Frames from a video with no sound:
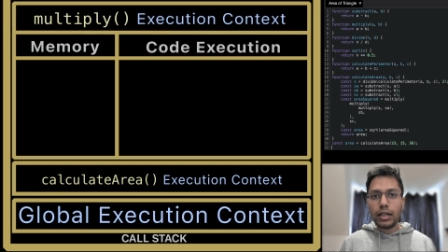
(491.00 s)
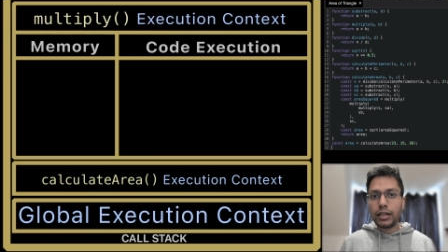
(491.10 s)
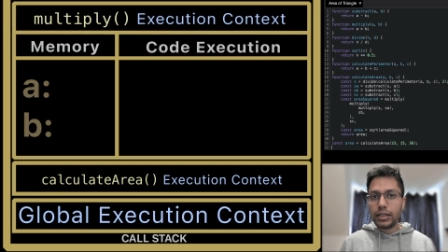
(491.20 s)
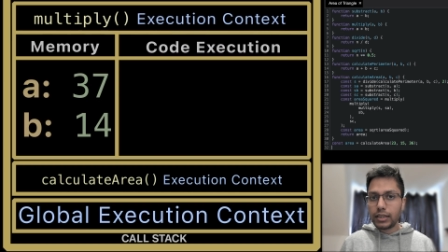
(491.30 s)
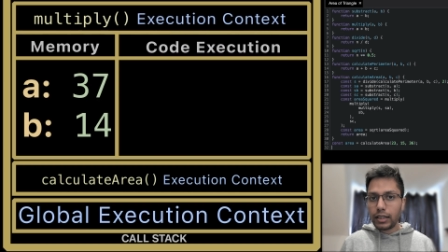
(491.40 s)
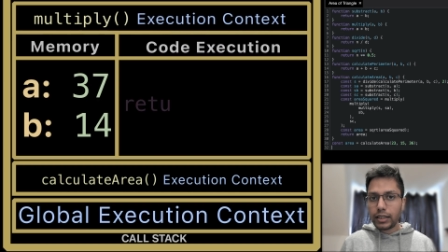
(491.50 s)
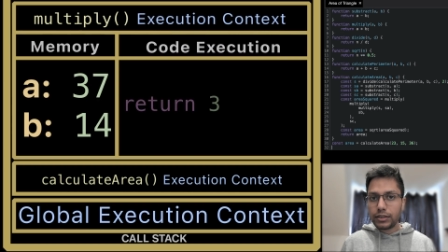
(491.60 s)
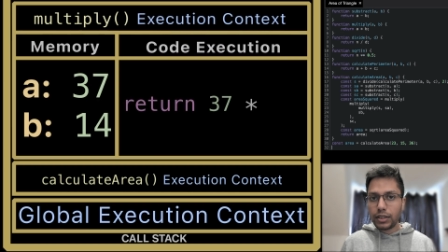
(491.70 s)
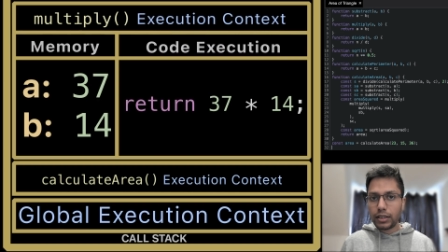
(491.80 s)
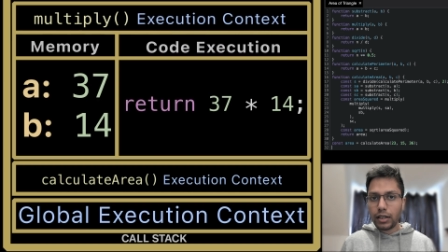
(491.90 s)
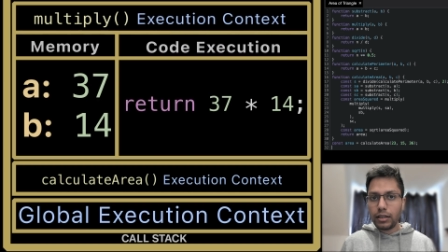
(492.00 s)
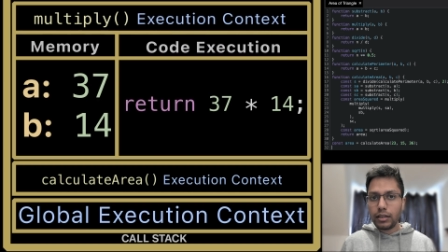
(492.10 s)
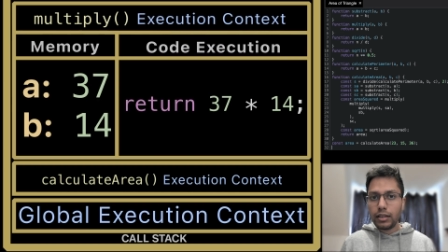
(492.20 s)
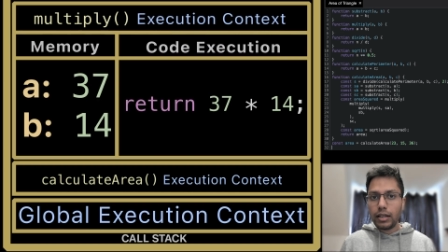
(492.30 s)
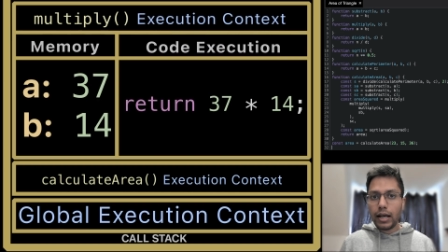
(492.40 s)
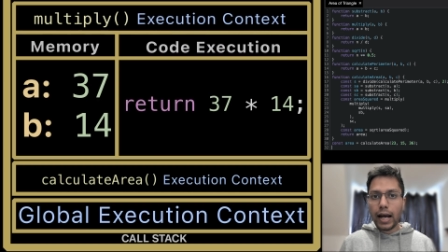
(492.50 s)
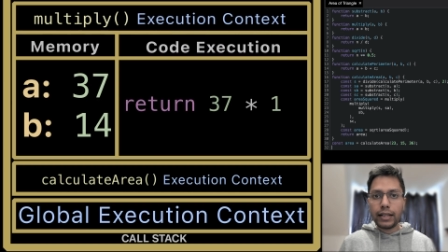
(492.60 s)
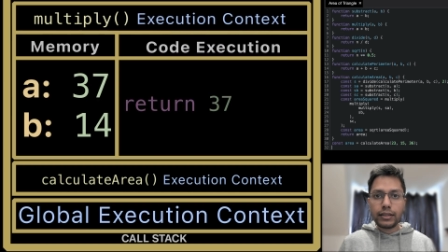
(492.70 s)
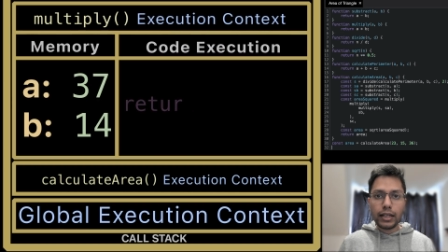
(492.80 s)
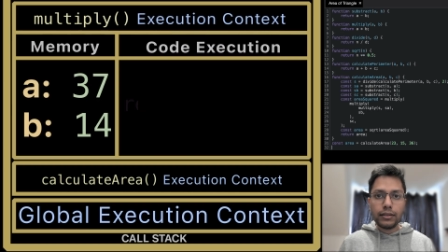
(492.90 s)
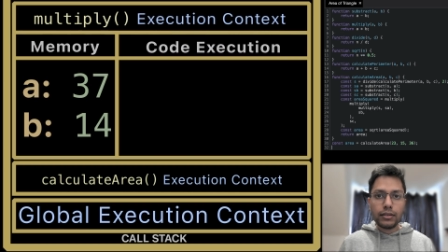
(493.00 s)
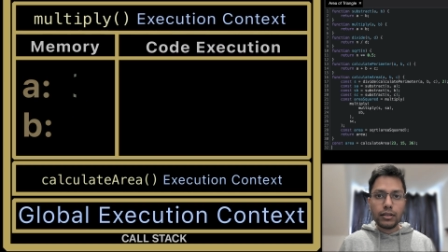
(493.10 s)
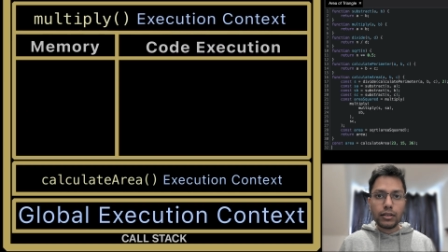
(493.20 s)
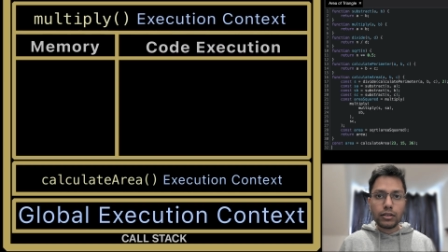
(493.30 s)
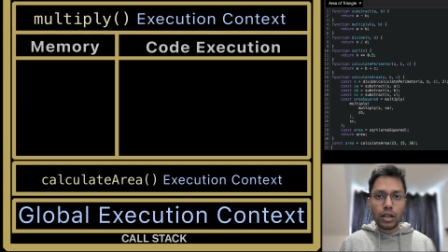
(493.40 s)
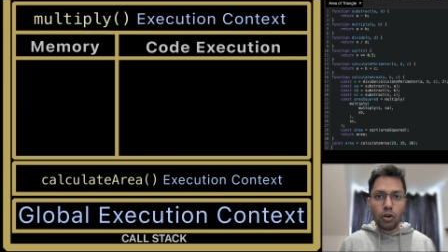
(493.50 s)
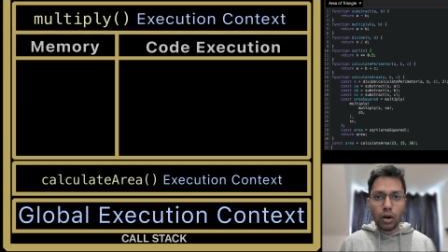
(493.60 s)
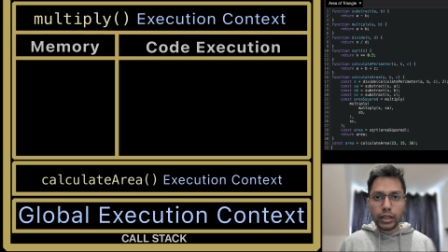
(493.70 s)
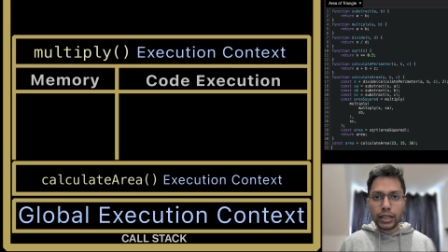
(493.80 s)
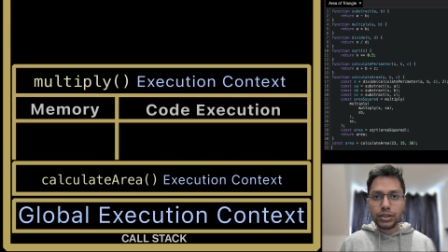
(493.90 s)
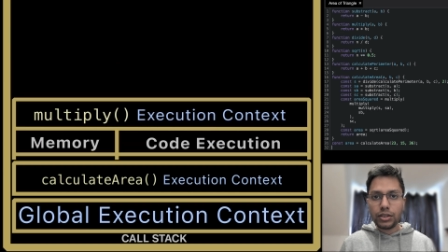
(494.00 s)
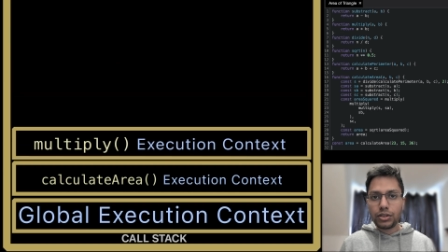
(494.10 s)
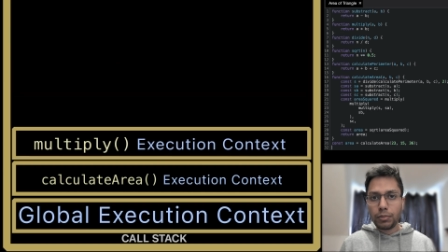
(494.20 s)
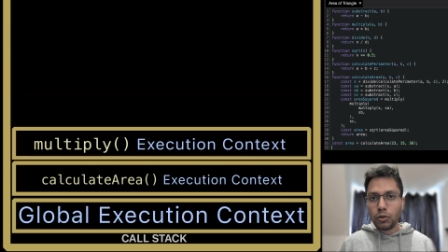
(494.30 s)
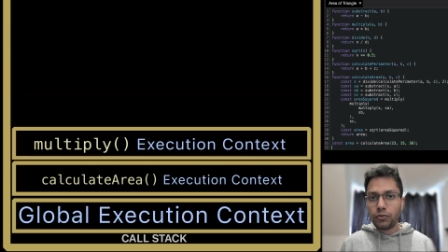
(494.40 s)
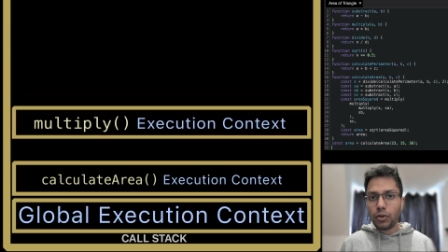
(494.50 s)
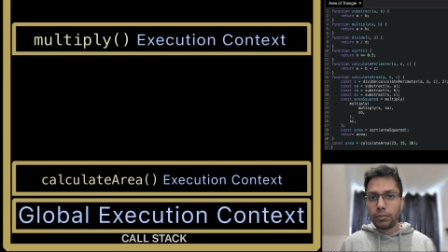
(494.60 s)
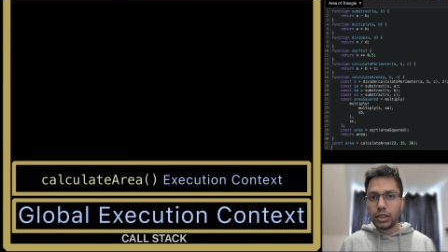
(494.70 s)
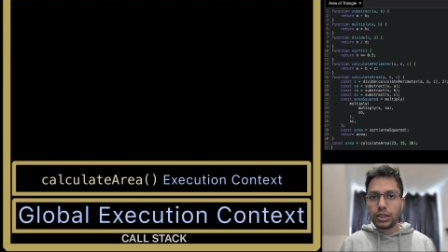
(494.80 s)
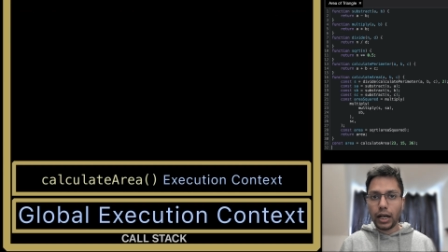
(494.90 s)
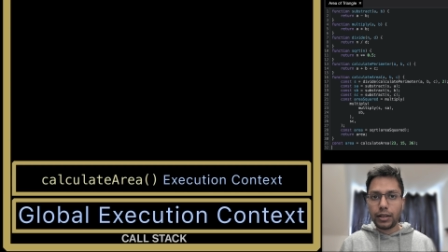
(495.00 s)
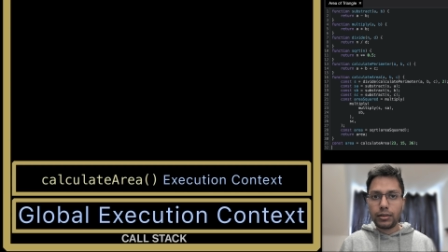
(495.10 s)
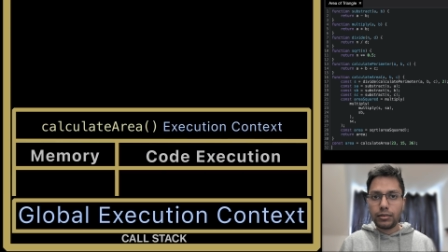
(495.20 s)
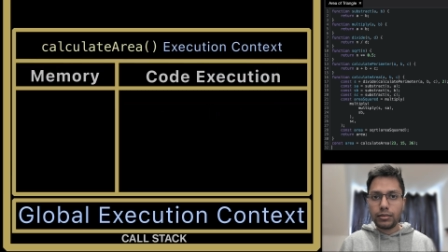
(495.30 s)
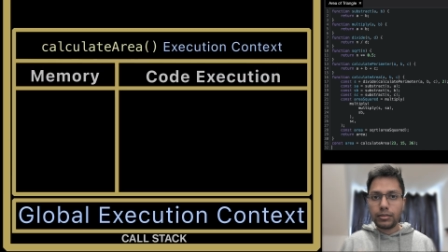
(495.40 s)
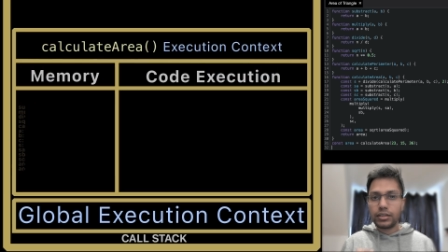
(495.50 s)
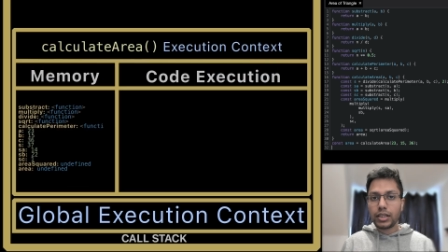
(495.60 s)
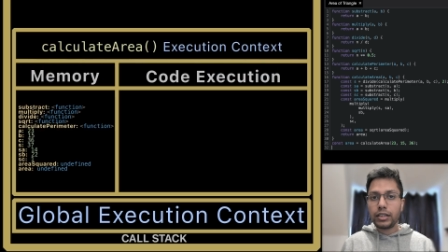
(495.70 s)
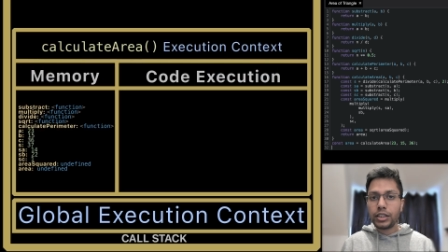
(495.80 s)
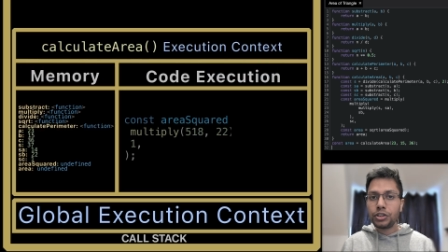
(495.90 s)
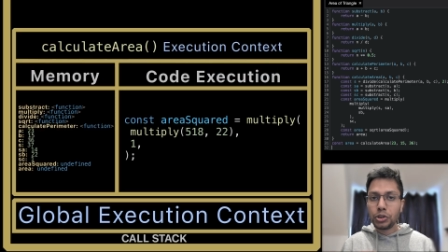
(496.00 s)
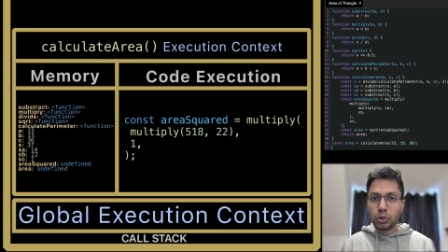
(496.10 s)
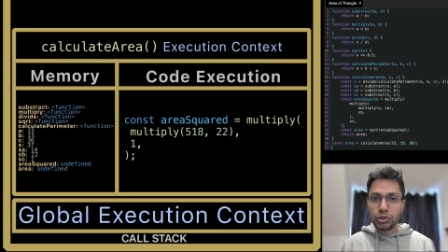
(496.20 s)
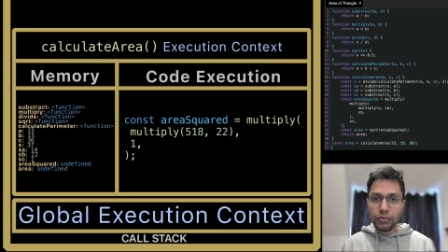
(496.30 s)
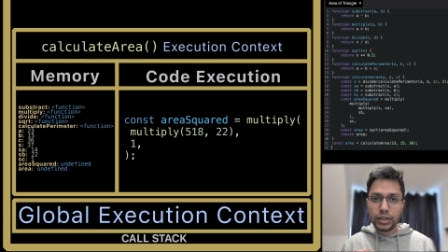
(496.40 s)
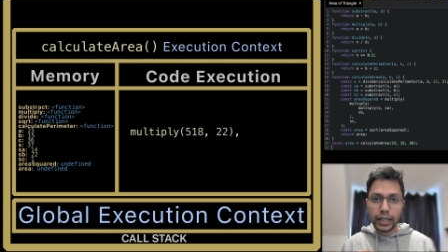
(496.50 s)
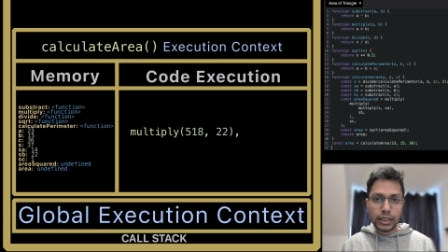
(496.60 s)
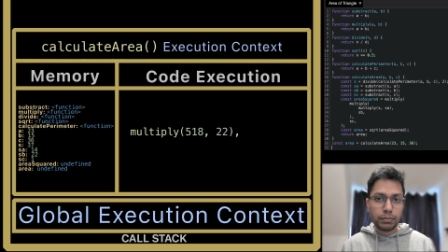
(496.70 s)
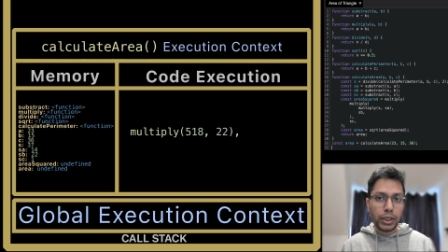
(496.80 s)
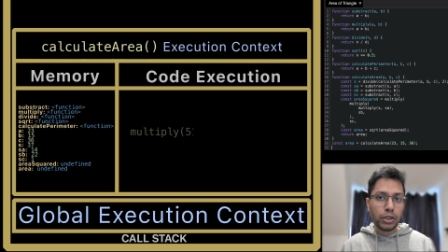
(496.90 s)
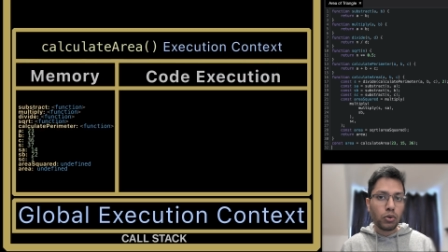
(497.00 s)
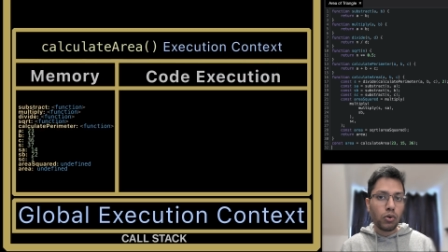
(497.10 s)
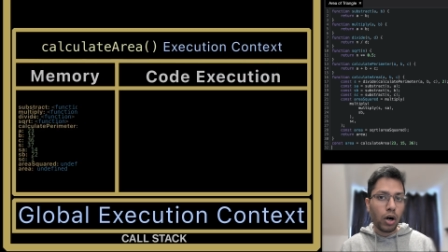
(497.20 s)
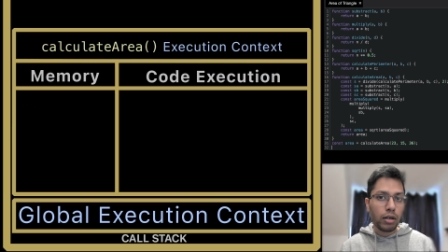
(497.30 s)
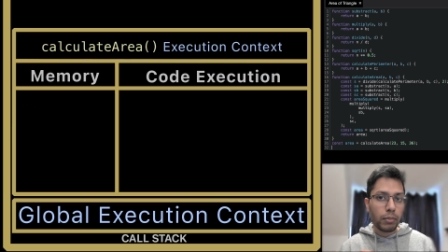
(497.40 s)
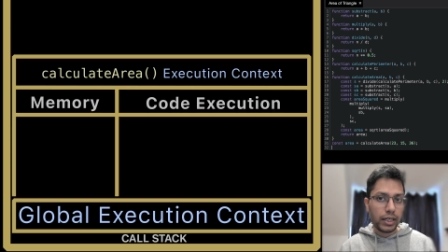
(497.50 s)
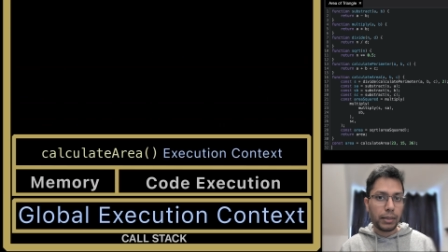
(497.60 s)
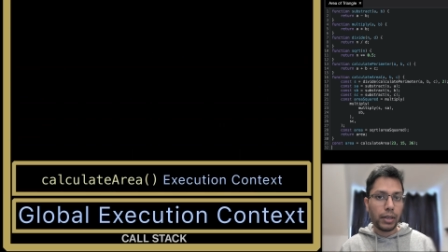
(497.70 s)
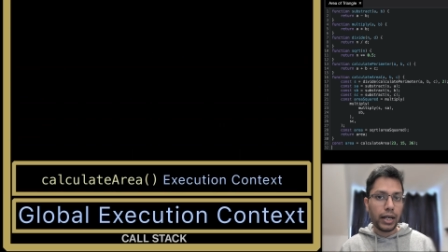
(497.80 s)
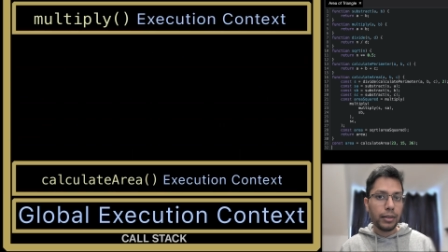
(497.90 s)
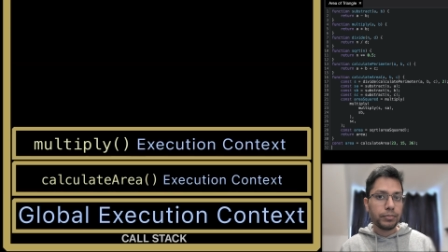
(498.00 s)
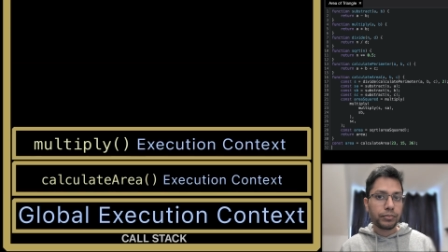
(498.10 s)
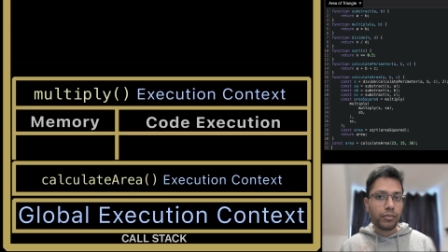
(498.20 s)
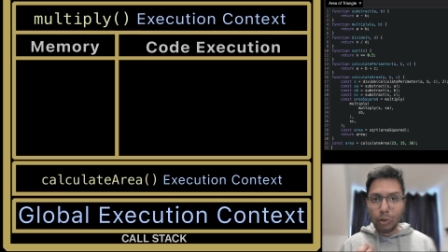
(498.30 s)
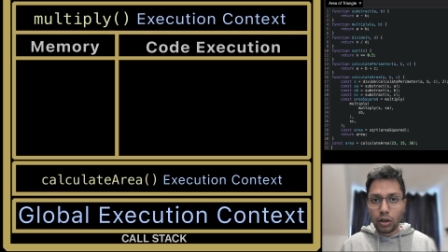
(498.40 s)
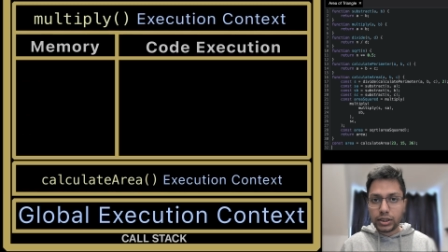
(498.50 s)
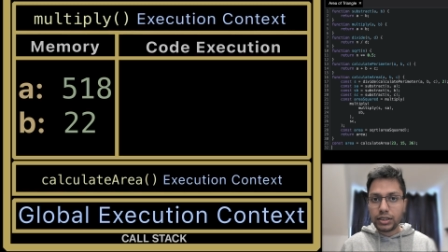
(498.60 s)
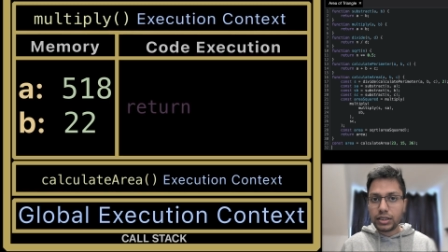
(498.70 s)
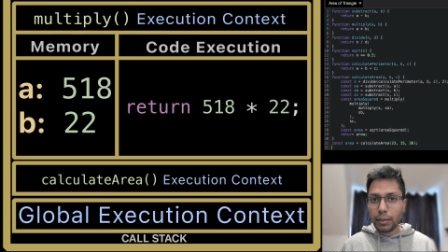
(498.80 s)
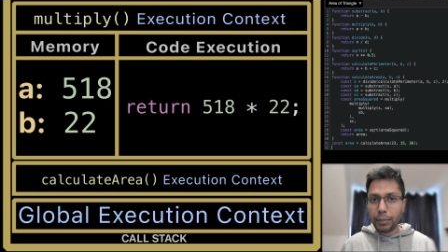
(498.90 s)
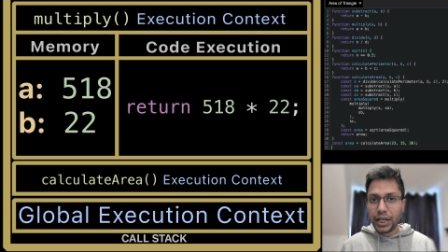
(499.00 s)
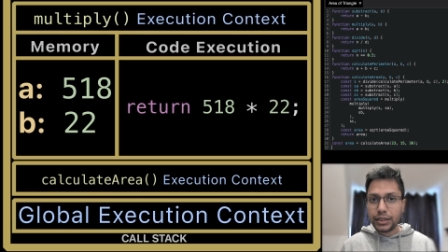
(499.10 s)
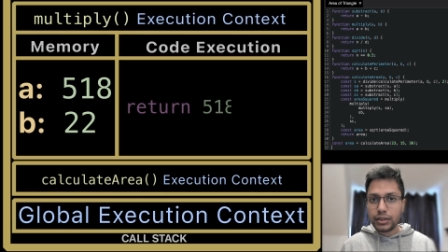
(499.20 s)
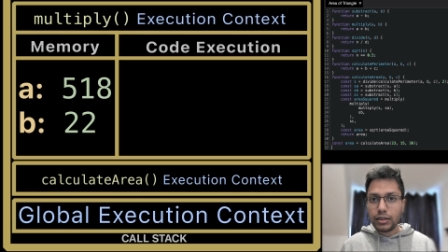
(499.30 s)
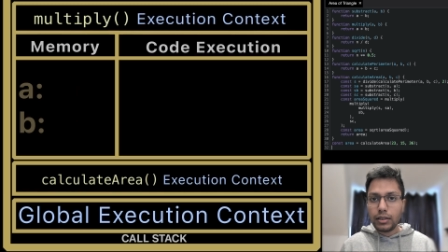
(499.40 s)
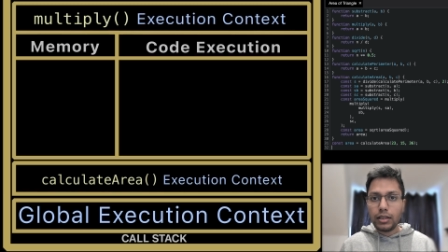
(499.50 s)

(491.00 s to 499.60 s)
result is returned, and then the context is removed from the stack. The result is used with SB to call multiply. The process repeats